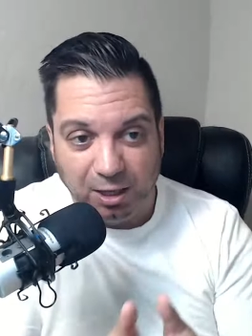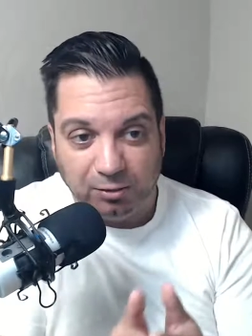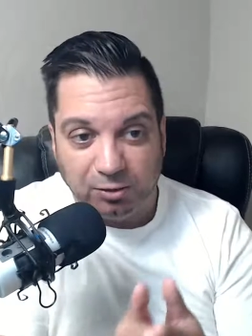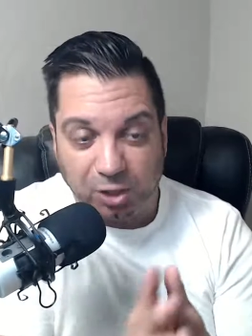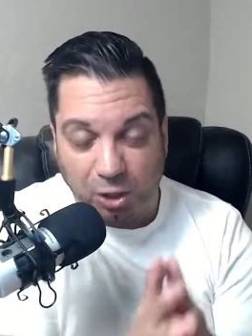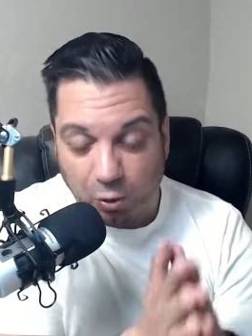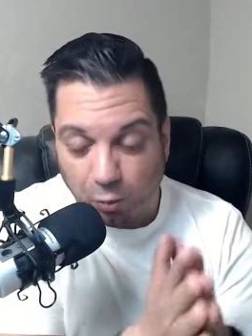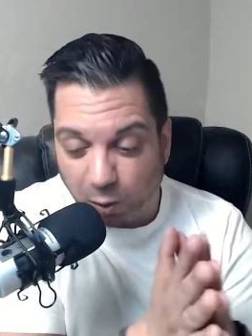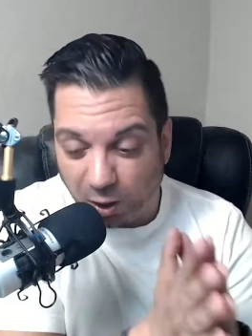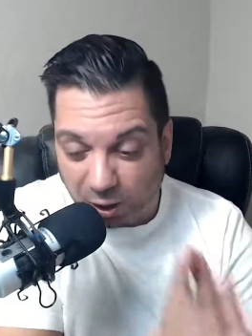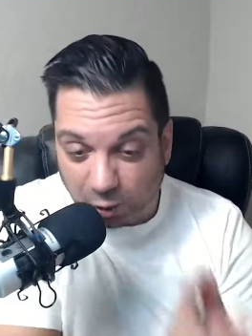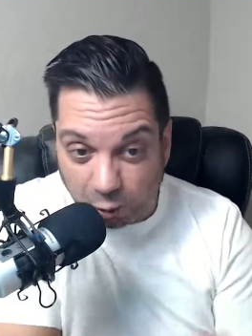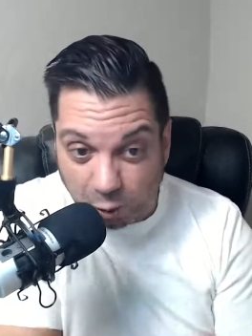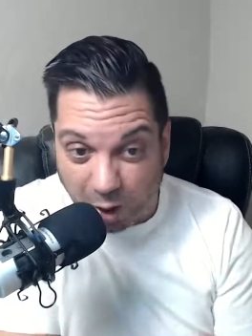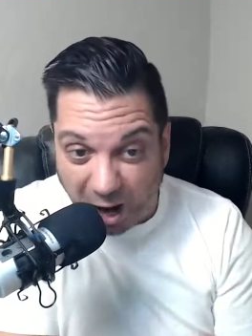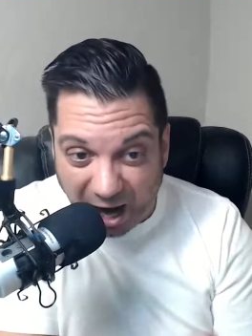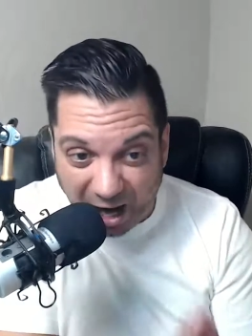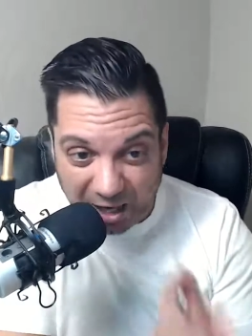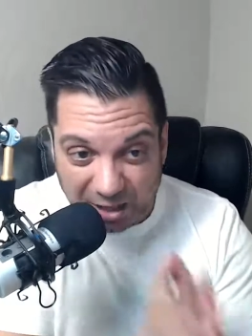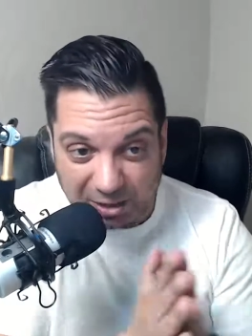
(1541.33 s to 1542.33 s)
that are
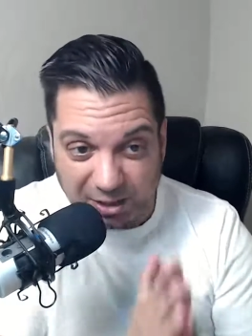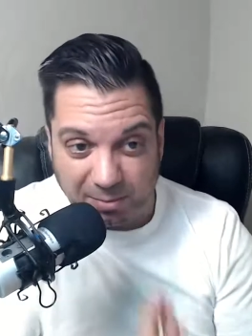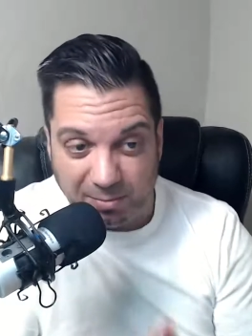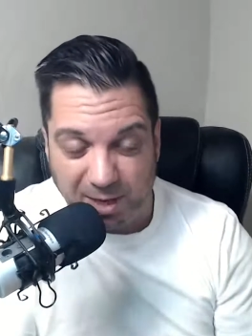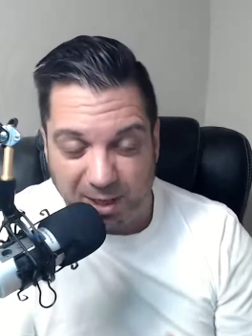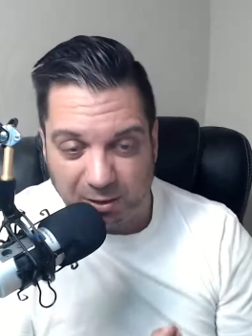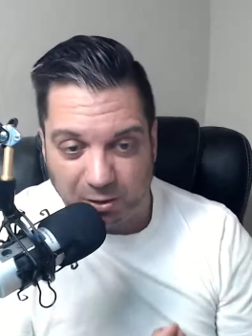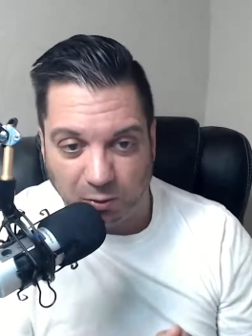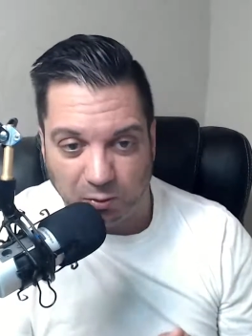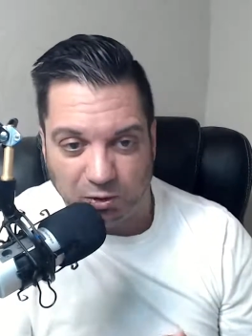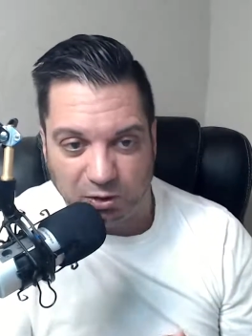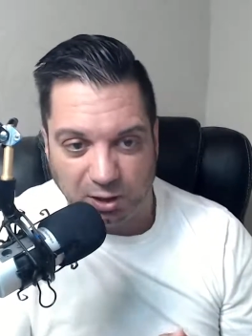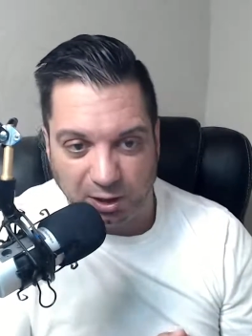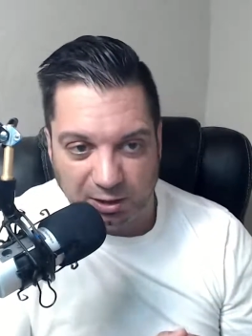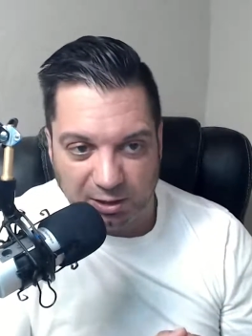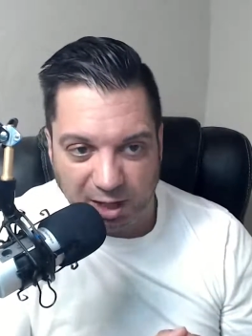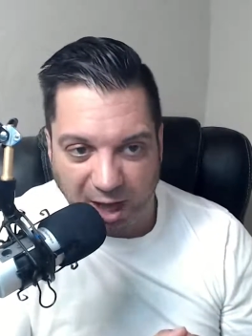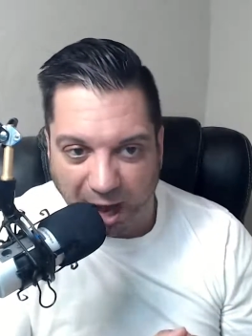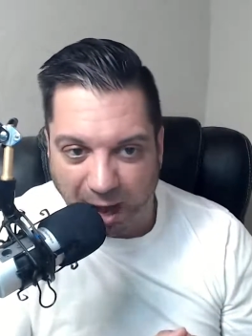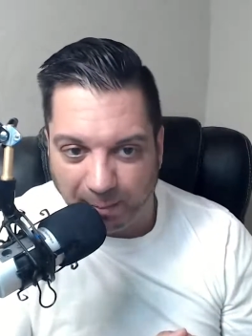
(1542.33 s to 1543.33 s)
required to make those
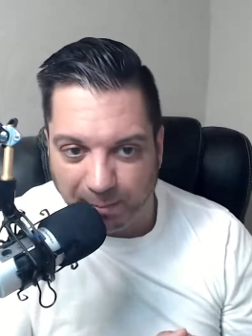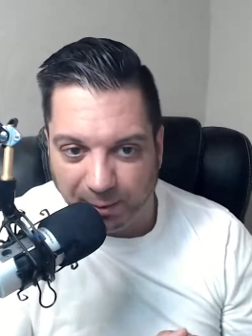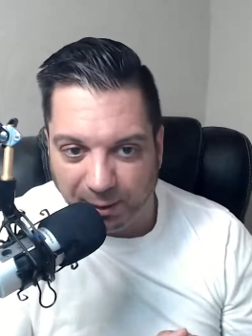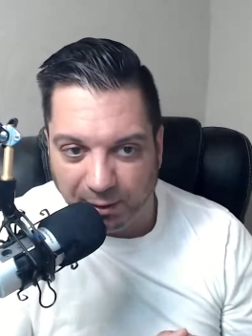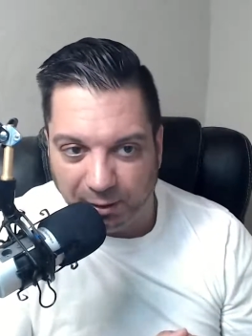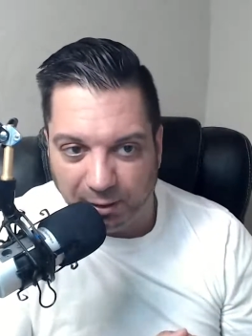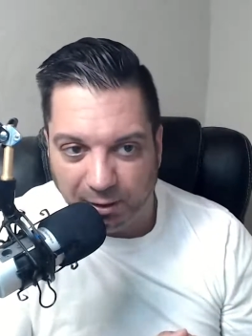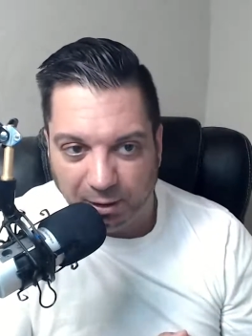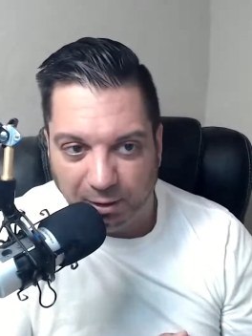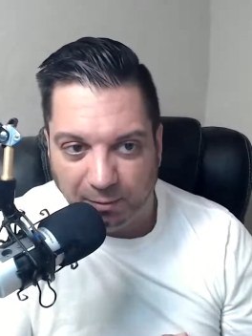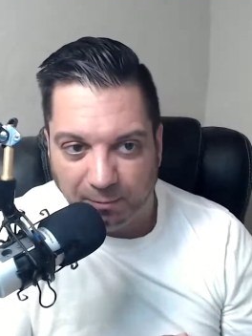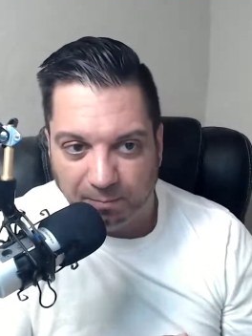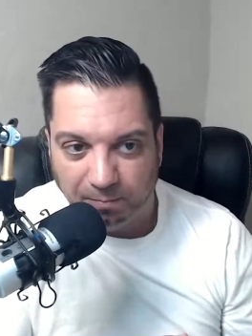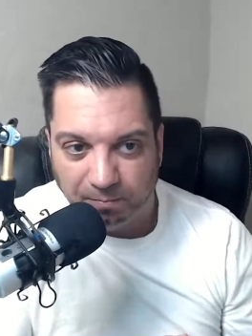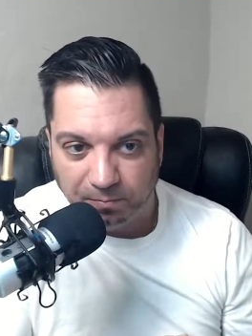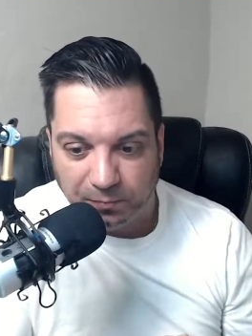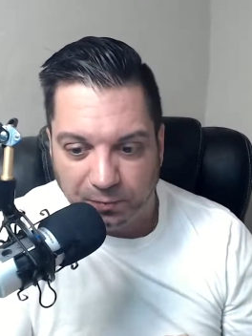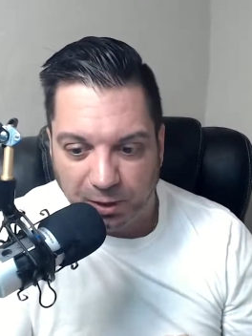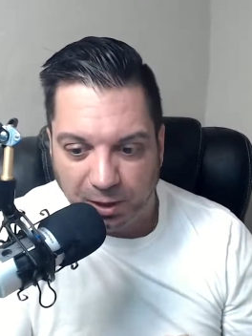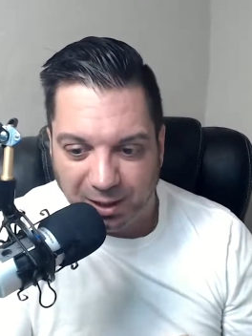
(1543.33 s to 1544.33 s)
things happen
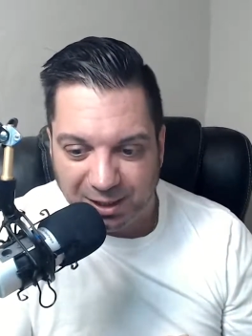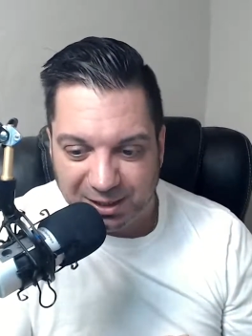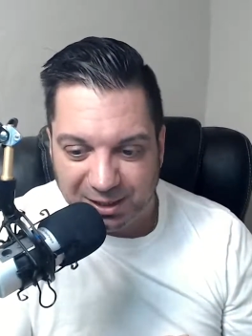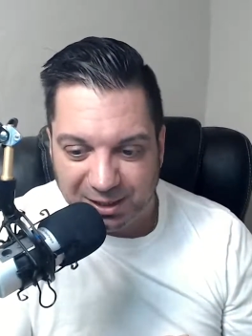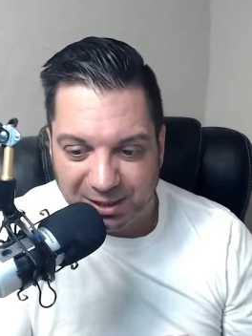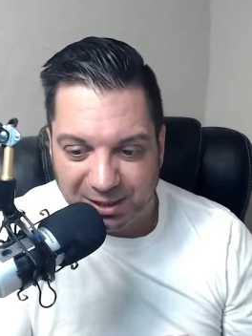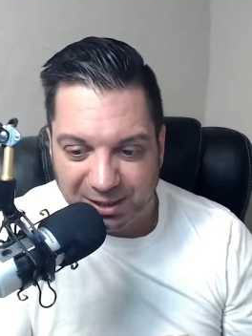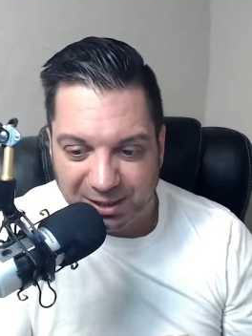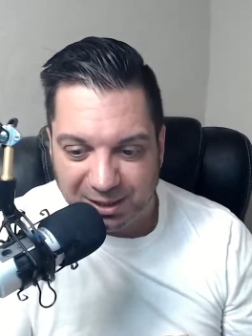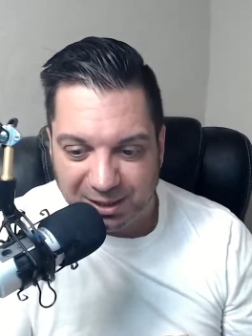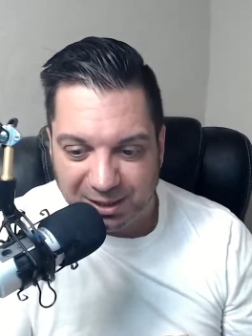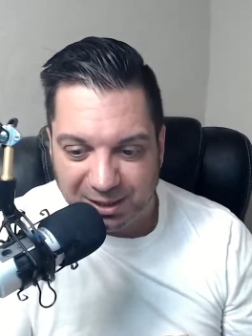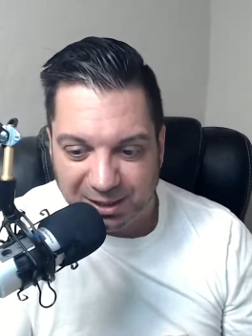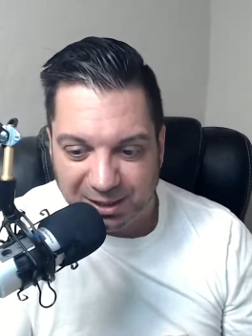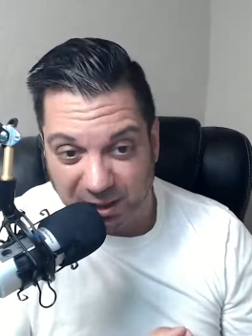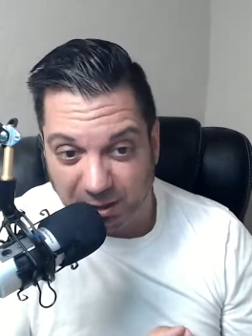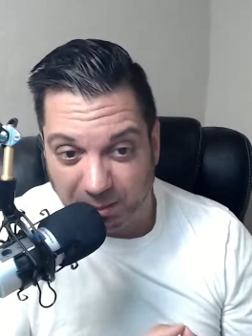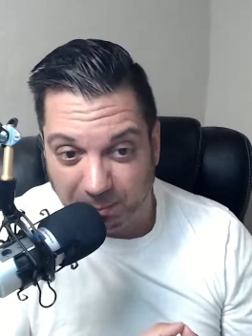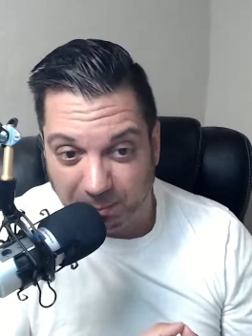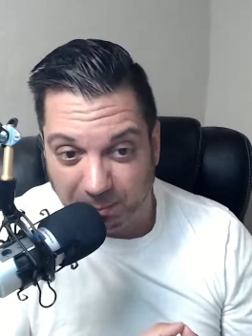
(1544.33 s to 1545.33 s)
is about
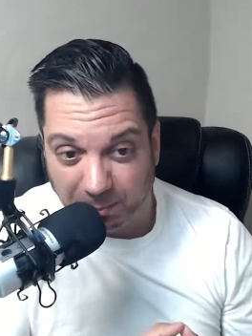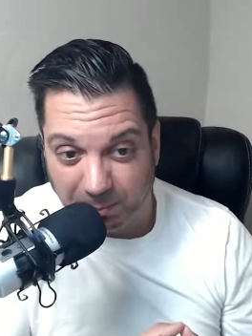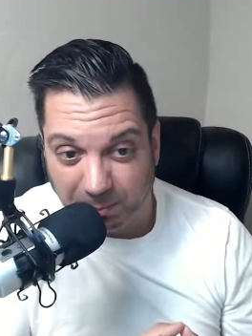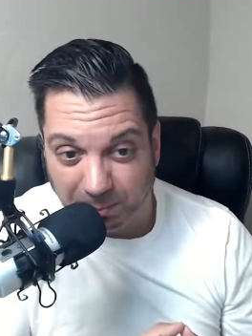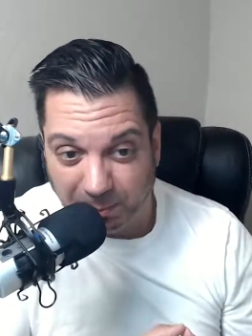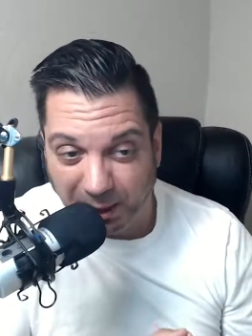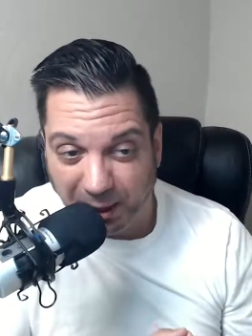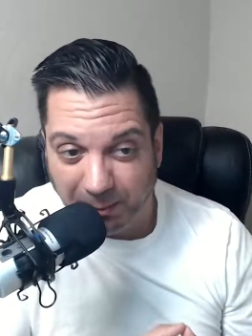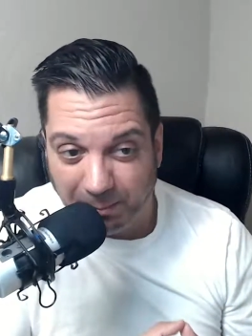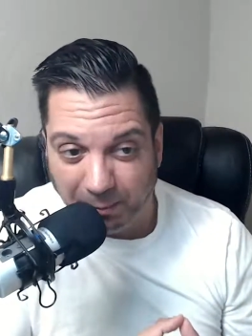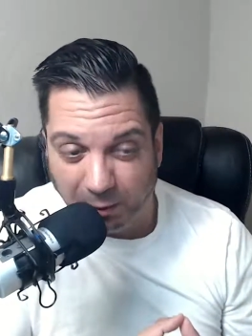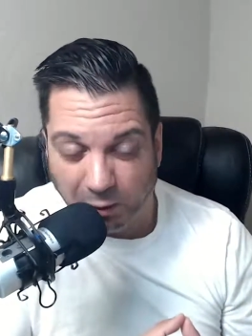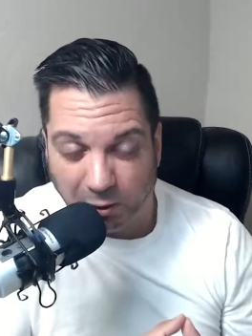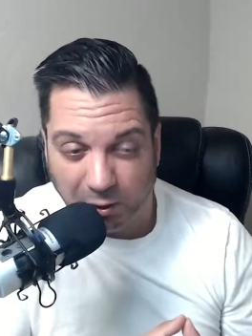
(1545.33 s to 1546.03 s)
1% of people,